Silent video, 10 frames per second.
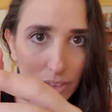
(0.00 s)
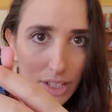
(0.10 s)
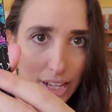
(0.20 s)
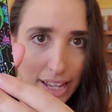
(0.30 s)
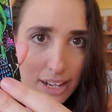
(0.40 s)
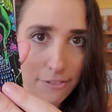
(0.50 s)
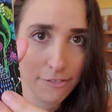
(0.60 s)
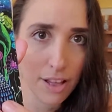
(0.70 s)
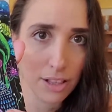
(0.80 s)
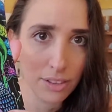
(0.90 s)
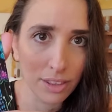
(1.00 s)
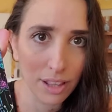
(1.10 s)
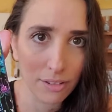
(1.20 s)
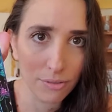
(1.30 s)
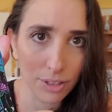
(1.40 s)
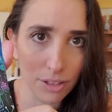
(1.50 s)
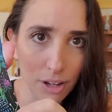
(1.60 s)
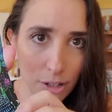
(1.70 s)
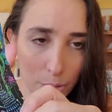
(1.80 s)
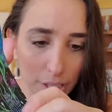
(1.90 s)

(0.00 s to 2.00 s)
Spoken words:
And I fell in love with the artwork.